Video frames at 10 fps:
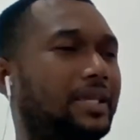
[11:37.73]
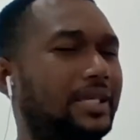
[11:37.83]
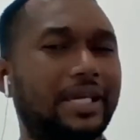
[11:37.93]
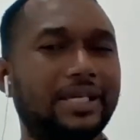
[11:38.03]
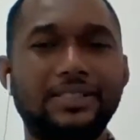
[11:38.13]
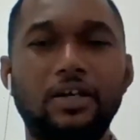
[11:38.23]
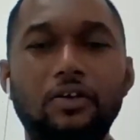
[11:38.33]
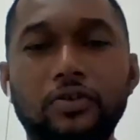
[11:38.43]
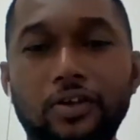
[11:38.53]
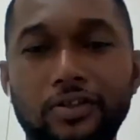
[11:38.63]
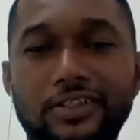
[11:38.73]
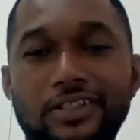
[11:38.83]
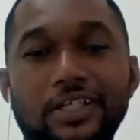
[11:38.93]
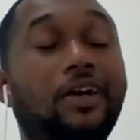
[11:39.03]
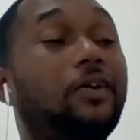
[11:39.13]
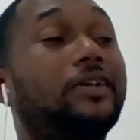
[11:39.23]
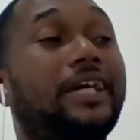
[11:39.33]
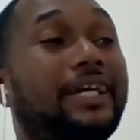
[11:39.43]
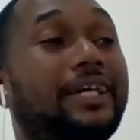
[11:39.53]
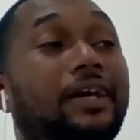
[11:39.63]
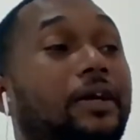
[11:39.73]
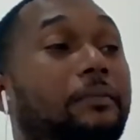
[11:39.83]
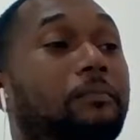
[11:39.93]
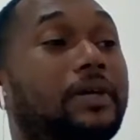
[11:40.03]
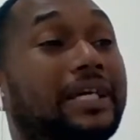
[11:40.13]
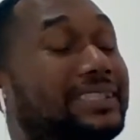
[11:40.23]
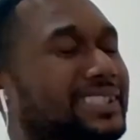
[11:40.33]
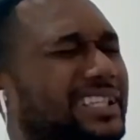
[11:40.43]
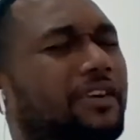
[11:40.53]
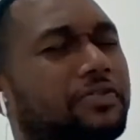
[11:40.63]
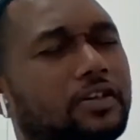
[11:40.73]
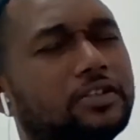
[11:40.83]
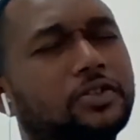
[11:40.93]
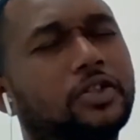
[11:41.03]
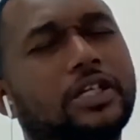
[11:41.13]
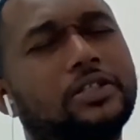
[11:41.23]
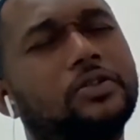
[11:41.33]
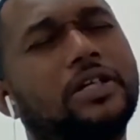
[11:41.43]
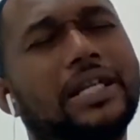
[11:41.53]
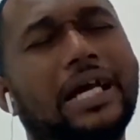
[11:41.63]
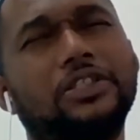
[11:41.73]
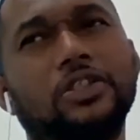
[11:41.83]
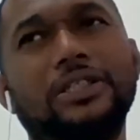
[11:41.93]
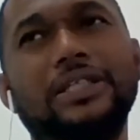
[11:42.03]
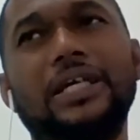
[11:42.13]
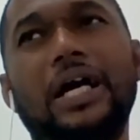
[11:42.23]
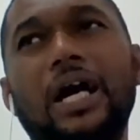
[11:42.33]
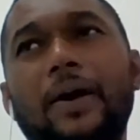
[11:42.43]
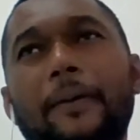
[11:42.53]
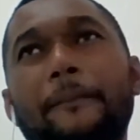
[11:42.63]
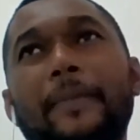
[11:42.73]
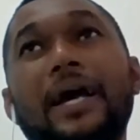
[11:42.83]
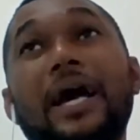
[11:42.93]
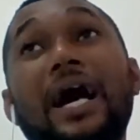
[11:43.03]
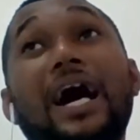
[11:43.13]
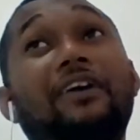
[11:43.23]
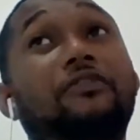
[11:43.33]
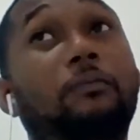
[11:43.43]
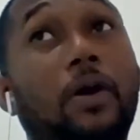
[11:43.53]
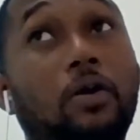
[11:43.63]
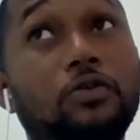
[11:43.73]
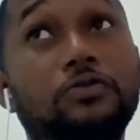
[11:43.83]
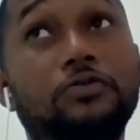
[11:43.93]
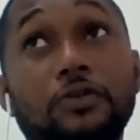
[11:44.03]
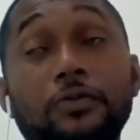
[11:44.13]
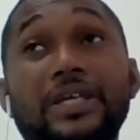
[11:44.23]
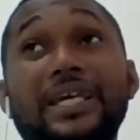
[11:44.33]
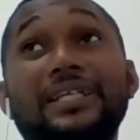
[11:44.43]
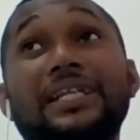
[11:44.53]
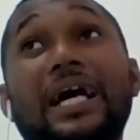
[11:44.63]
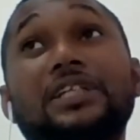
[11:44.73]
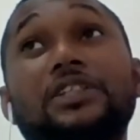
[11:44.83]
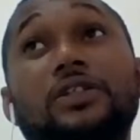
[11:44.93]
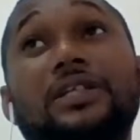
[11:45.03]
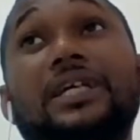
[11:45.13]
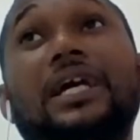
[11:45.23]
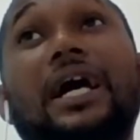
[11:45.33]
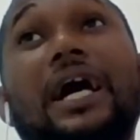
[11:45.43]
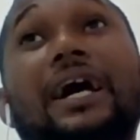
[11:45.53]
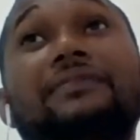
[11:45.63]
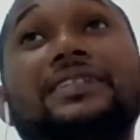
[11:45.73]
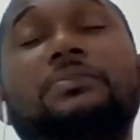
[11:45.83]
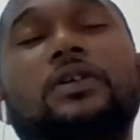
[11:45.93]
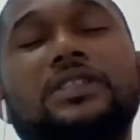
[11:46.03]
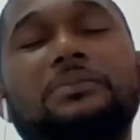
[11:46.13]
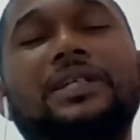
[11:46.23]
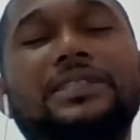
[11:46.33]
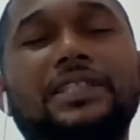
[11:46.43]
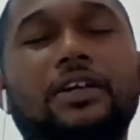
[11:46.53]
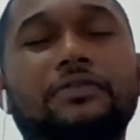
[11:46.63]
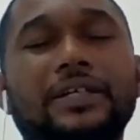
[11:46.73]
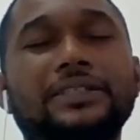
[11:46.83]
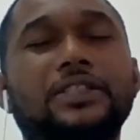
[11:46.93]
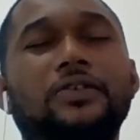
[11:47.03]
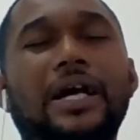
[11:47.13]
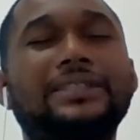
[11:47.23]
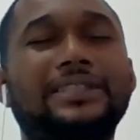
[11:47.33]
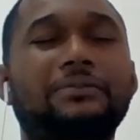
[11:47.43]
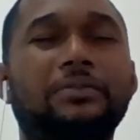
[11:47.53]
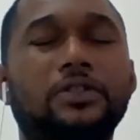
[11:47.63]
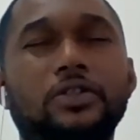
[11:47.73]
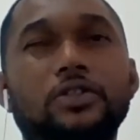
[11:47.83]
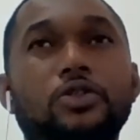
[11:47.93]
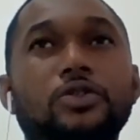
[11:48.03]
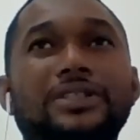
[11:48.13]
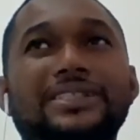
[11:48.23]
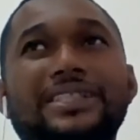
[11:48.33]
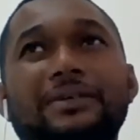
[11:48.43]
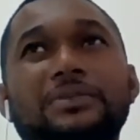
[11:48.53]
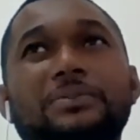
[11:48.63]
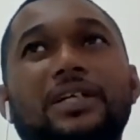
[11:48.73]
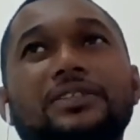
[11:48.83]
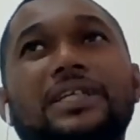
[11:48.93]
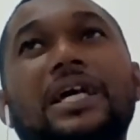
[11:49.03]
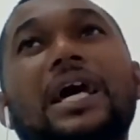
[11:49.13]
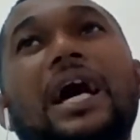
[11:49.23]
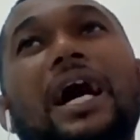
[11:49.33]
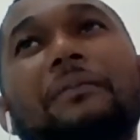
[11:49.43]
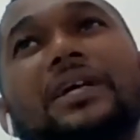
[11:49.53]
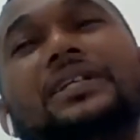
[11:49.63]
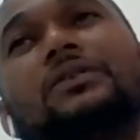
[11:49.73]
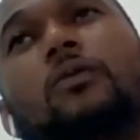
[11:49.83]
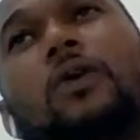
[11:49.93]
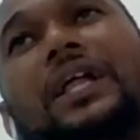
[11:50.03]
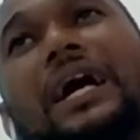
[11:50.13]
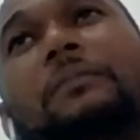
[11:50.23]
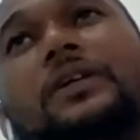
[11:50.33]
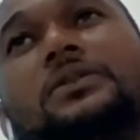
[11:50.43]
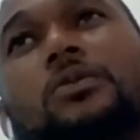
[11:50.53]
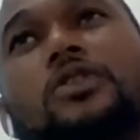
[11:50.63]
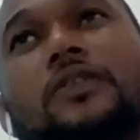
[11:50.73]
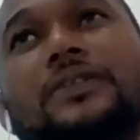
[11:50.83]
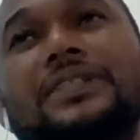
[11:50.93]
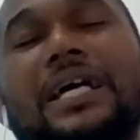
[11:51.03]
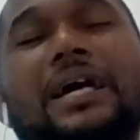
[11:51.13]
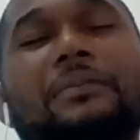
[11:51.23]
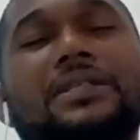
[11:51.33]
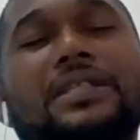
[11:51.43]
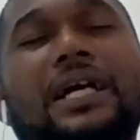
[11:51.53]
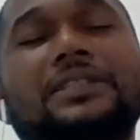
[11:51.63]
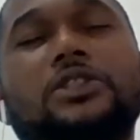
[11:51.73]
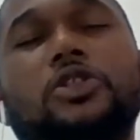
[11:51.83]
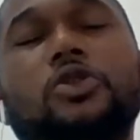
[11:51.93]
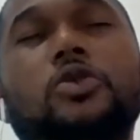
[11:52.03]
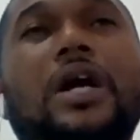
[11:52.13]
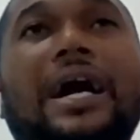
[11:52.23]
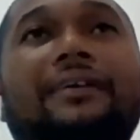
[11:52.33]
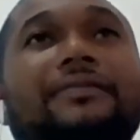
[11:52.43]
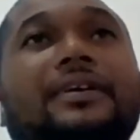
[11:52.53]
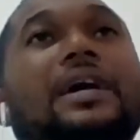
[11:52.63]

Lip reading: Yes, of course. Okay. Yes, of course, you can actually have both. We can actually have this possibility of interacting between two systems, because I mean, what happens most of the time is that you have